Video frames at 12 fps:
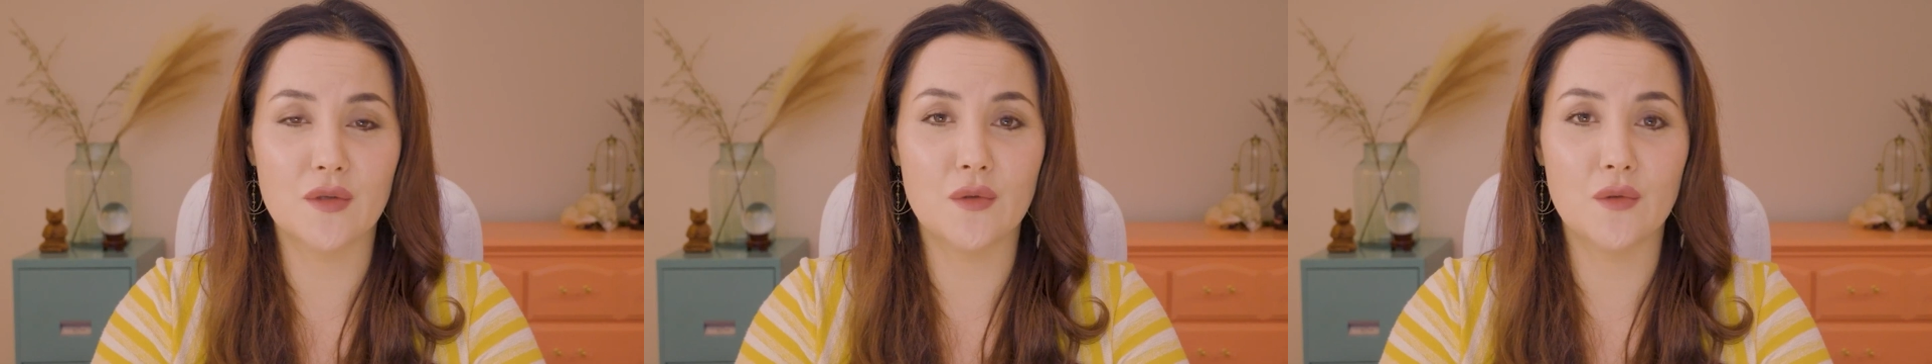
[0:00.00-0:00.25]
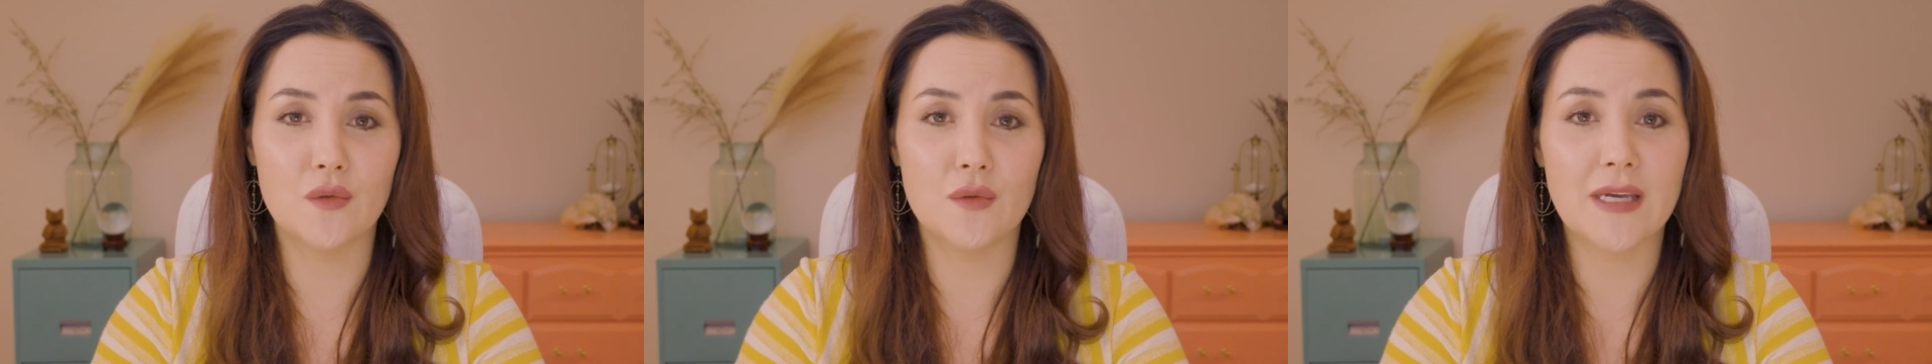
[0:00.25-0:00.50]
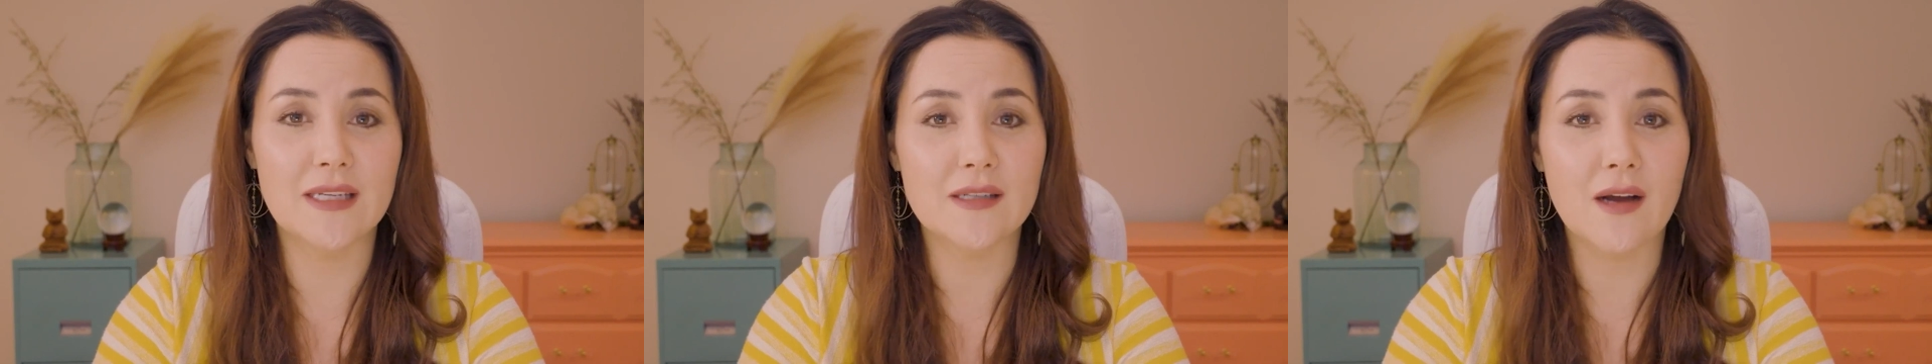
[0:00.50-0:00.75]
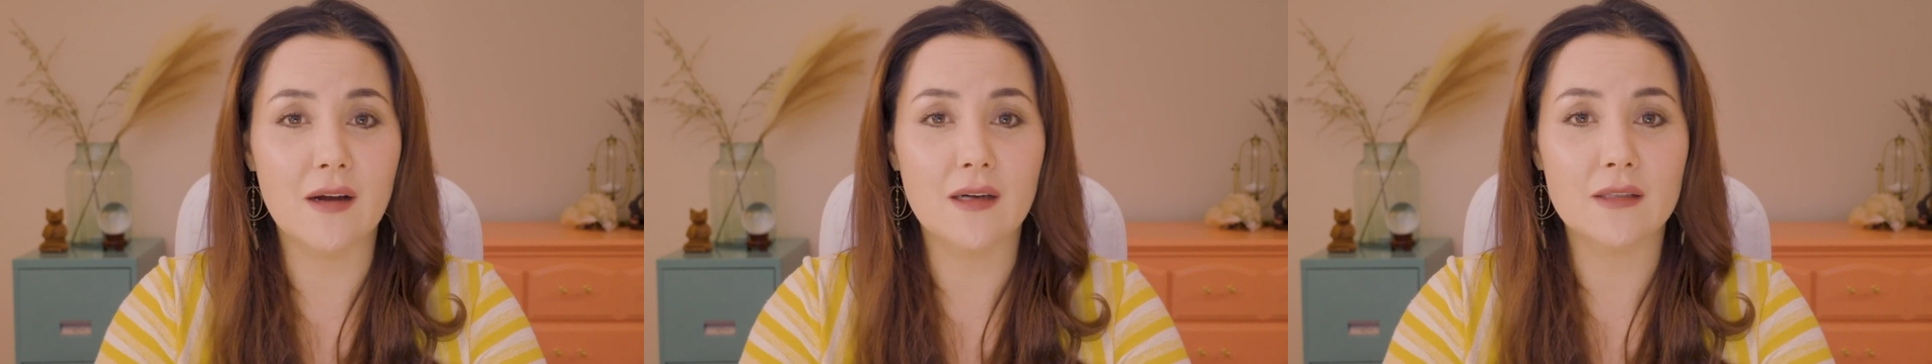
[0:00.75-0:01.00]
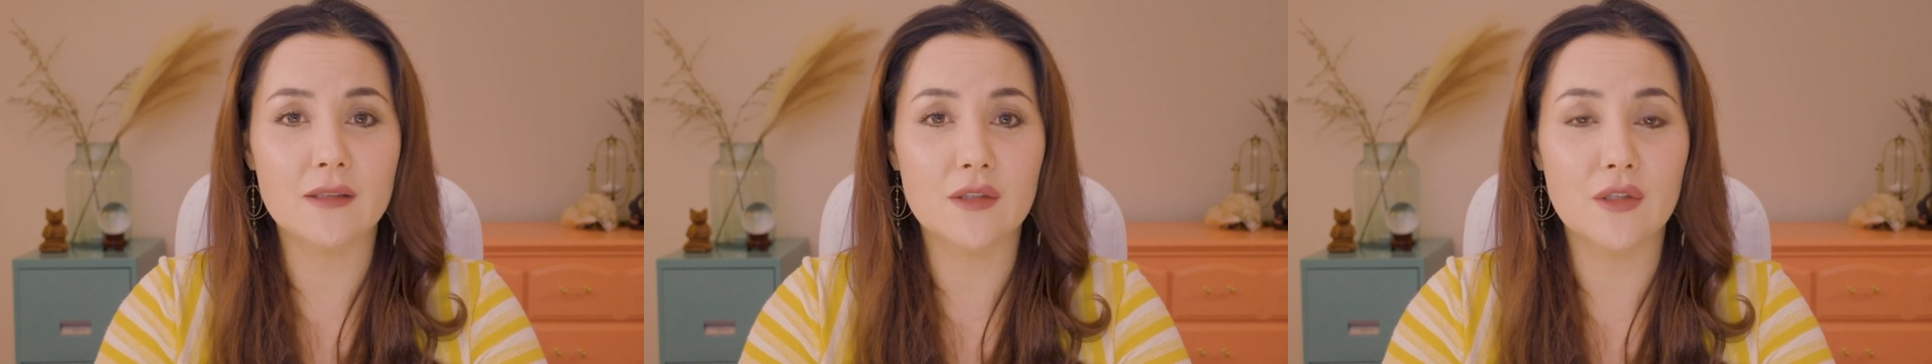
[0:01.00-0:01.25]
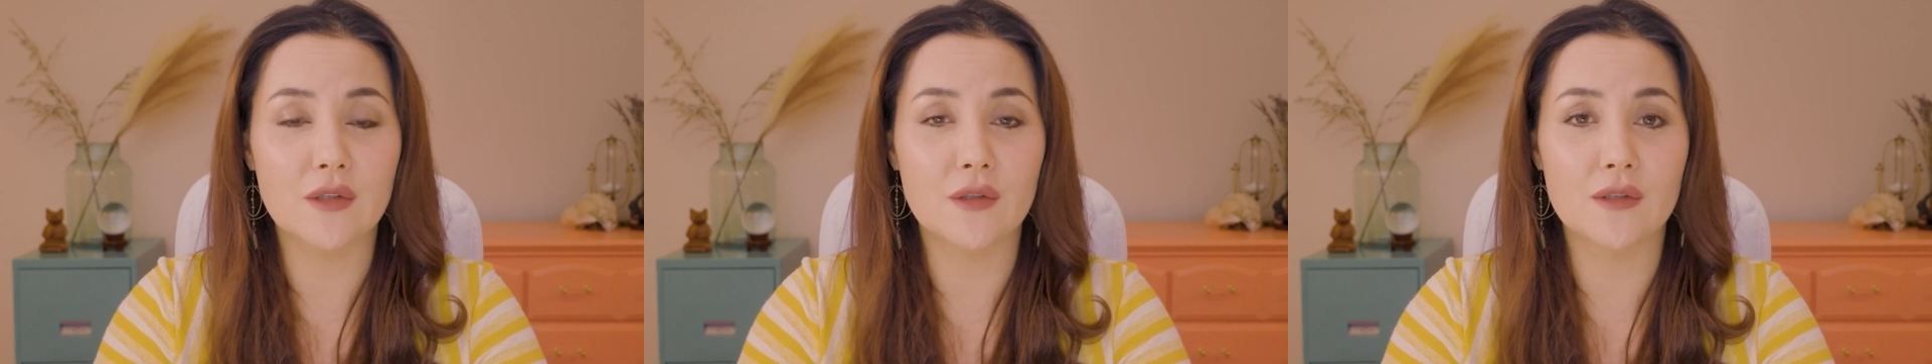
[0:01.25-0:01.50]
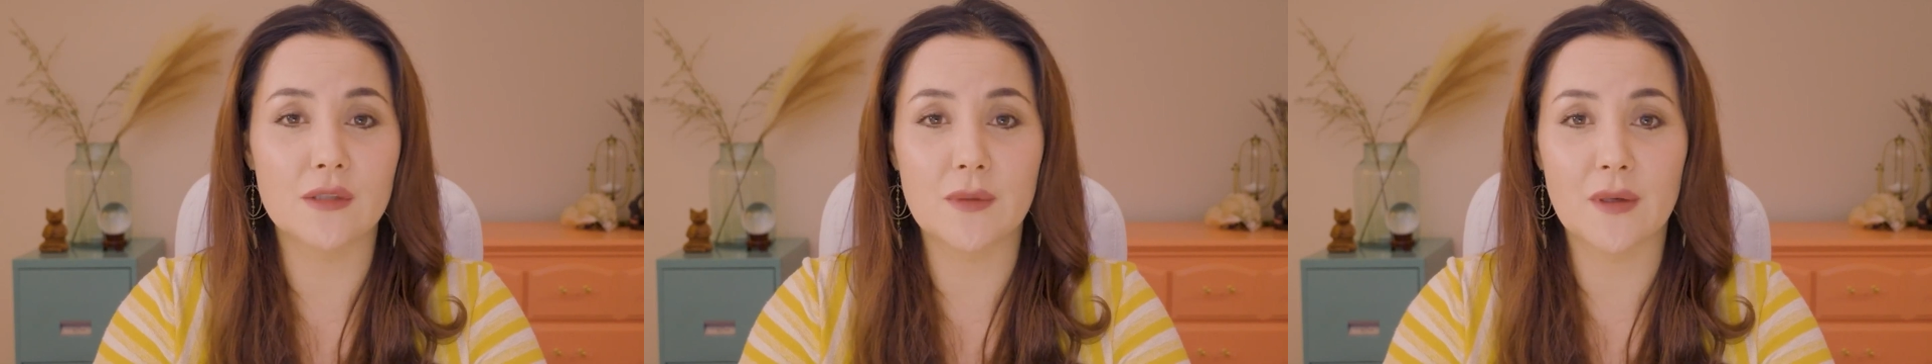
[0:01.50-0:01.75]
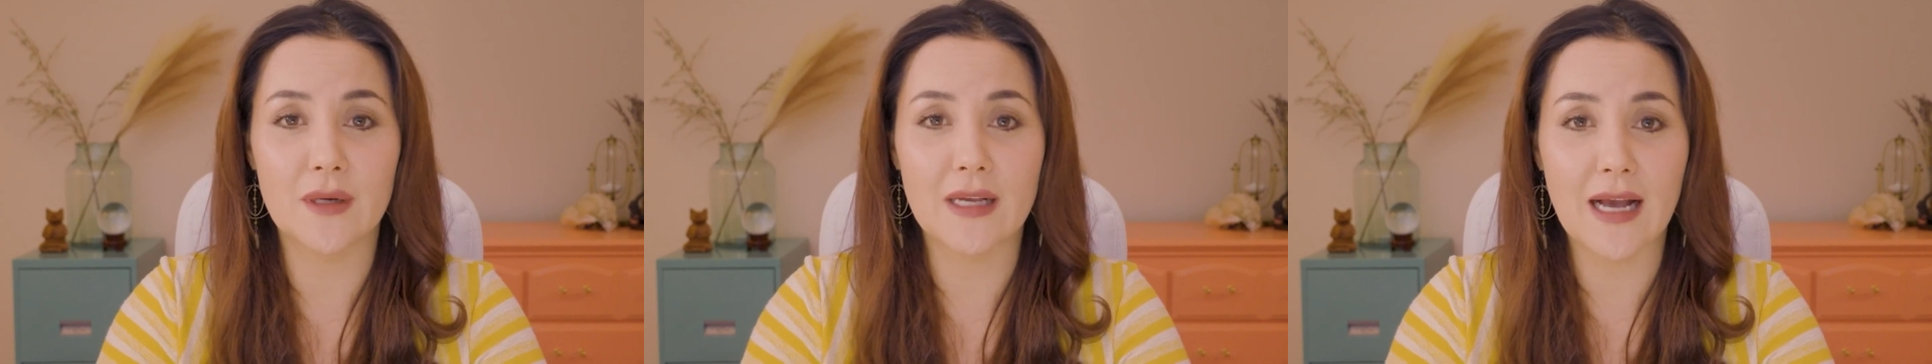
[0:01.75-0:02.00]
You can talk to your
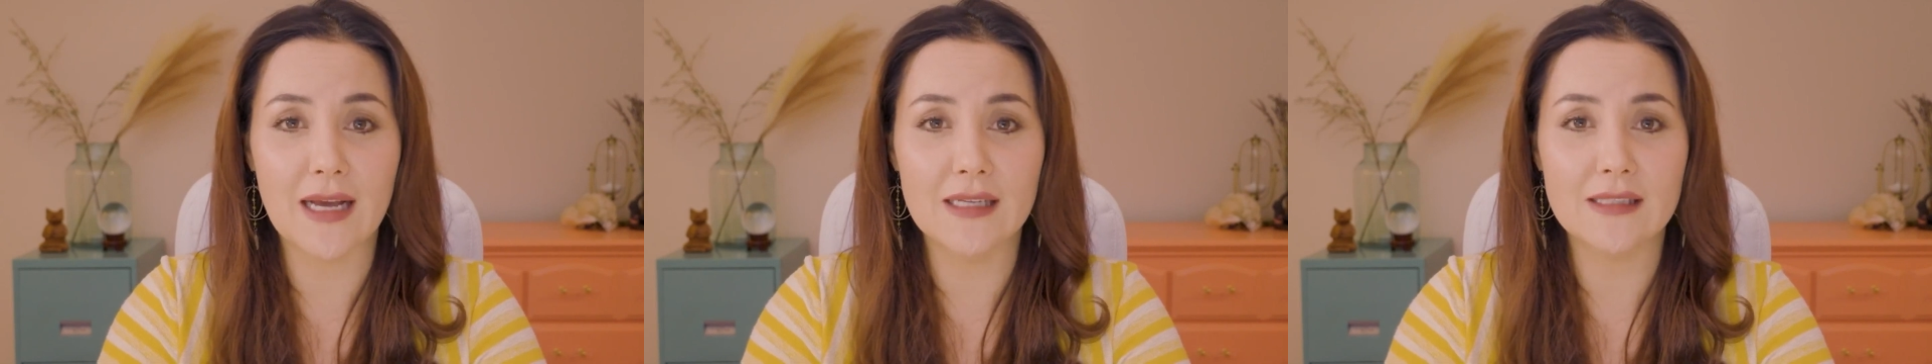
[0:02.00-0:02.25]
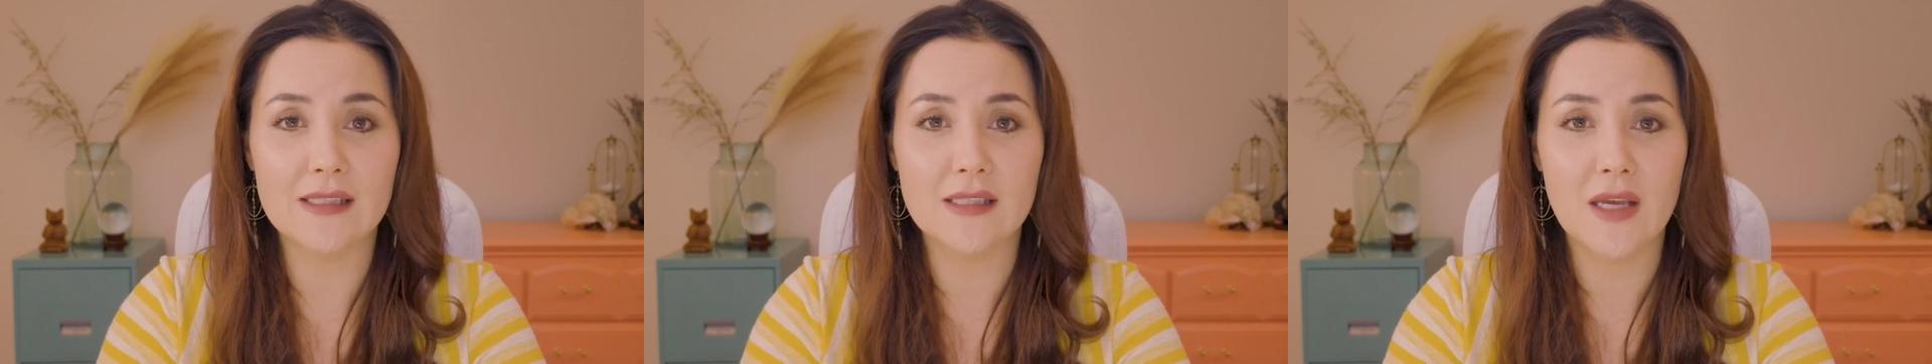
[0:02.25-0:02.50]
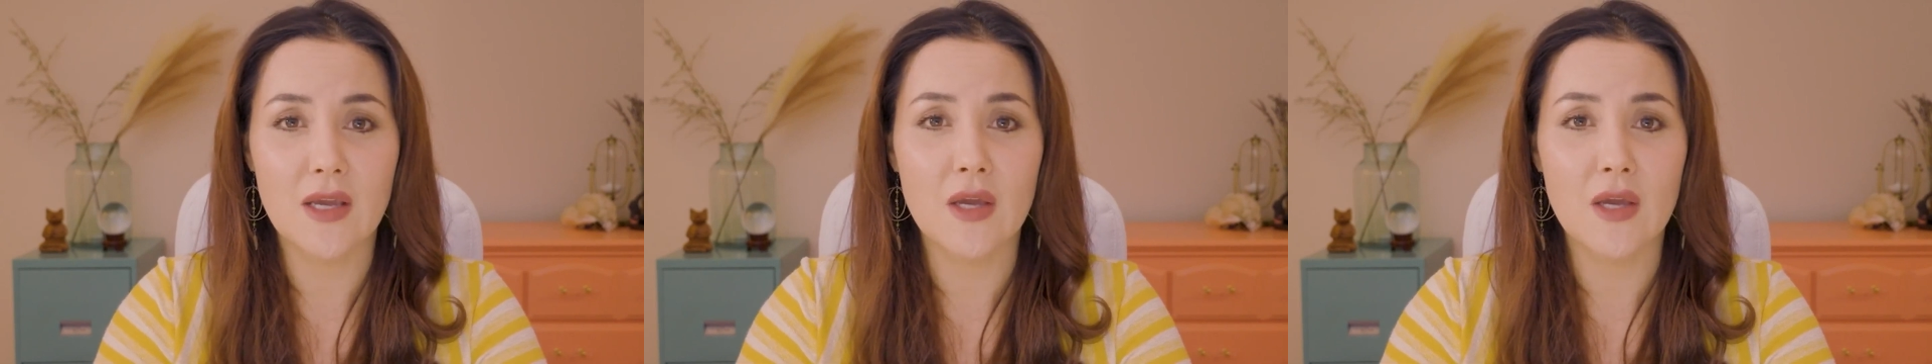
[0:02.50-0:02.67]
spirit guides.